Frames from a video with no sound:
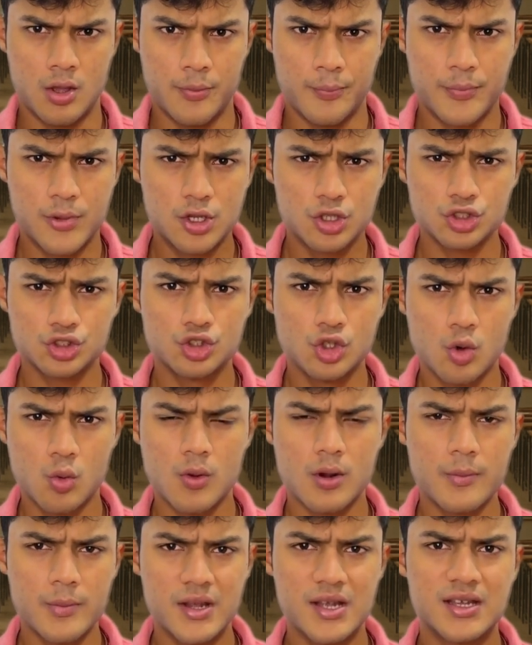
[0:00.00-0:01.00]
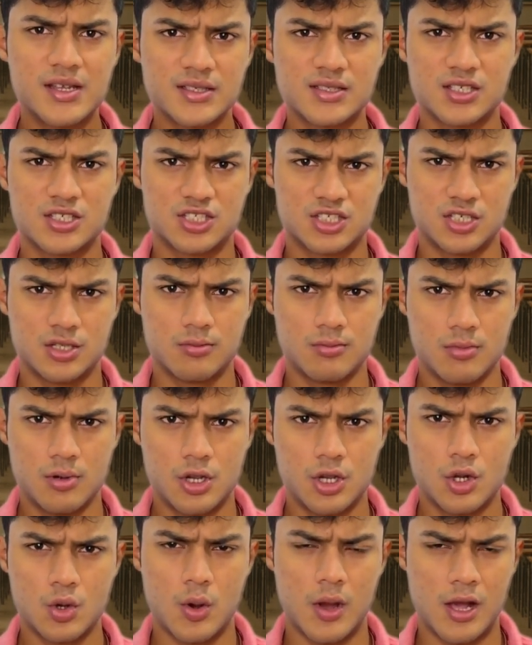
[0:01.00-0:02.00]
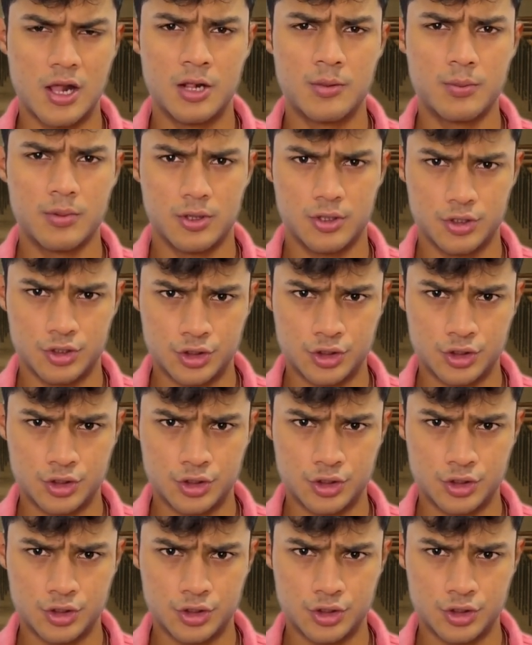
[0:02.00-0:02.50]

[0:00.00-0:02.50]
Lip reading: Because no one built a system to help